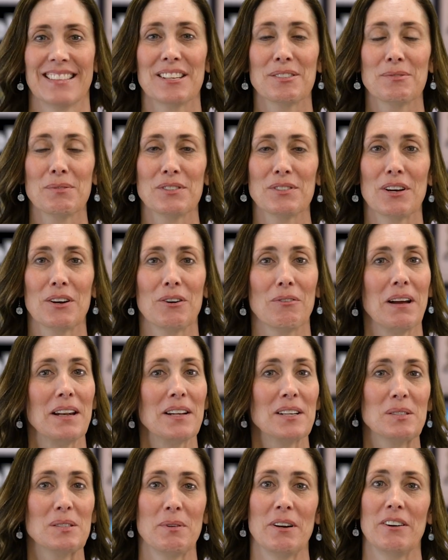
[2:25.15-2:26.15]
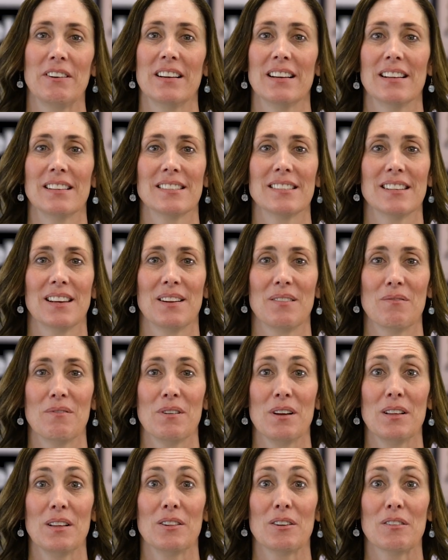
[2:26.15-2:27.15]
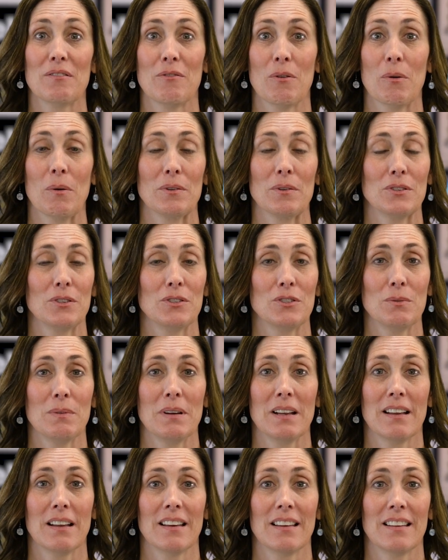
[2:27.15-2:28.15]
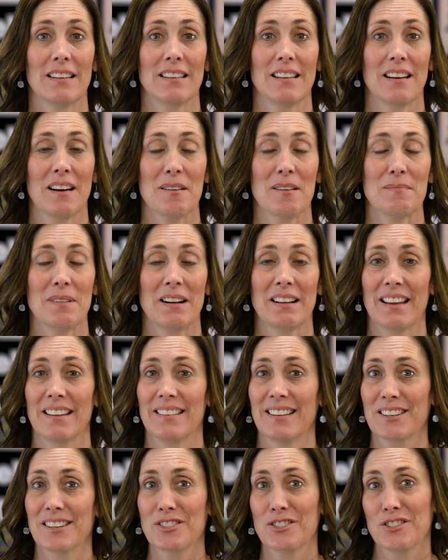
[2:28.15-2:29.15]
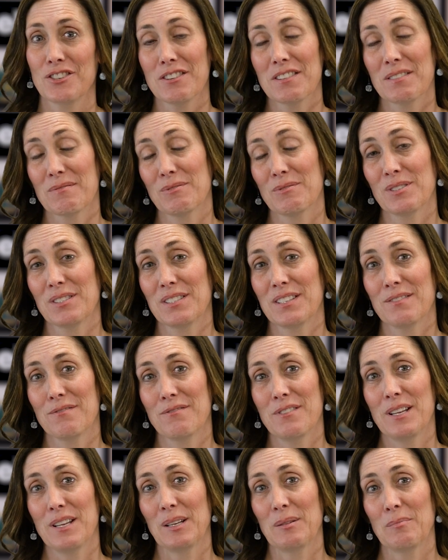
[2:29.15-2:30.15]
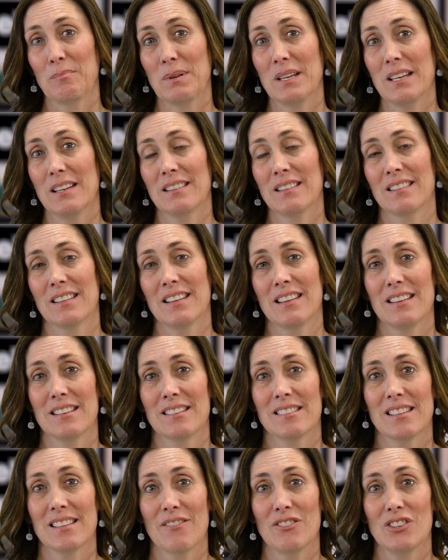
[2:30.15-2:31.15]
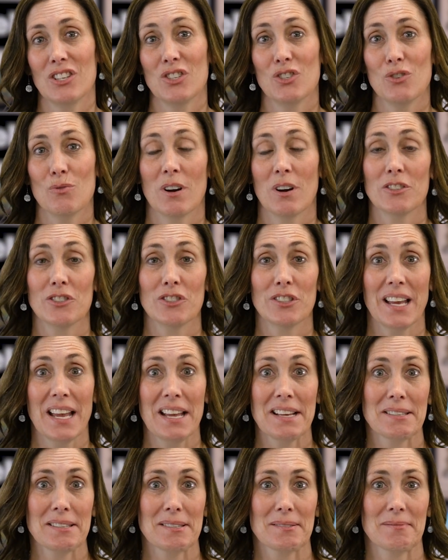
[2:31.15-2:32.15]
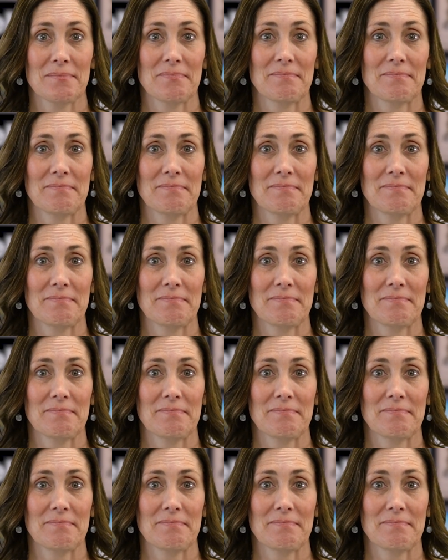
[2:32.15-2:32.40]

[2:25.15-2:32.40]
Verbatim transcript: This was a great experience, and we look forward to doing it again next year, and we'll see if we can beat the 7,200 cans.